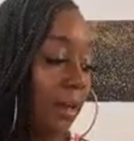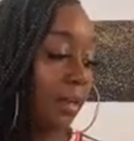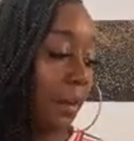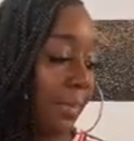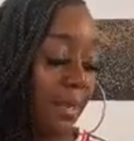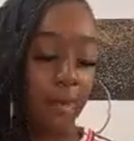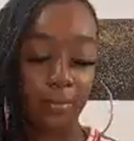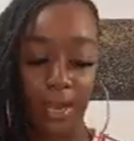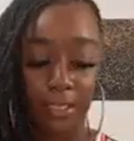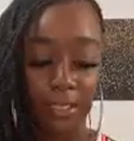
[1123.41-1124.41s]
comparing
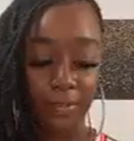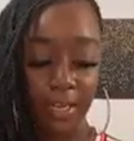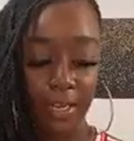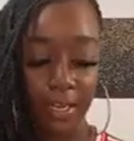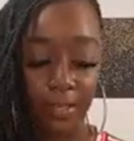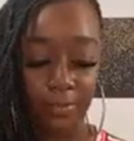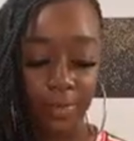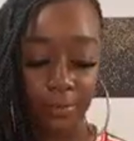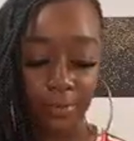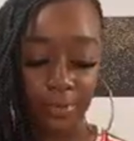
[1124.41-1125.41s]
positive and negative
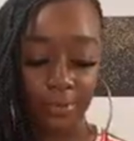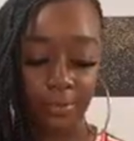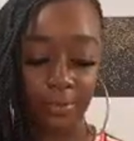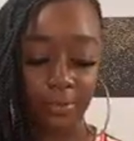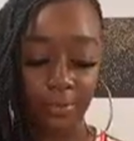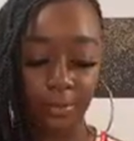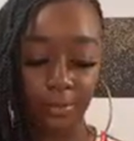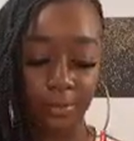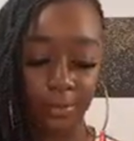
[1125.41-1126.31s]
numbers.